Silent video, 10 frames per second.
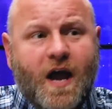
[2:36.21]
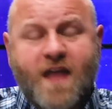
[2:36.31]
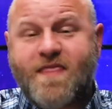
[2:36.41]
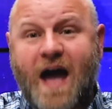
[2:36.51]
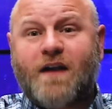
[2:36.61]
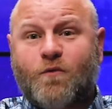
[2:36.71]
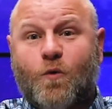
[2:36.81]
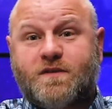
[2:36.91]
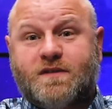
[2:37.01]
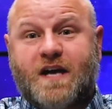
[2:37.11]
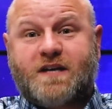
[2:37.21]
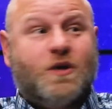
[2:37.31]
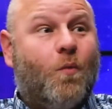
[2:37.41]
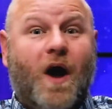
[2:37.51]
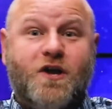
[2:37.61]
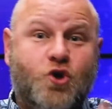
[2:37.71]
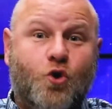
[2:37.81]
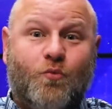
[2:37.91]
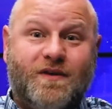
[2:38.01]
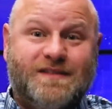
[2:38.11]
And that, of course, is actually why
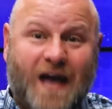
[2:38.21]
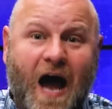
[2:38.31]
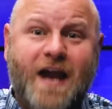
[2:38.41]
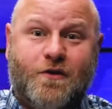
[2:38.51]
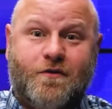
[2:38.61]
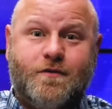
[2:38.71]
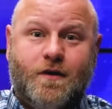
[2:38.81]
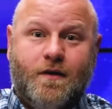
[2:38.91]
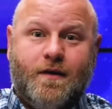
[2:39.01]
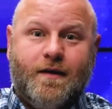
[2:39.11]
you retired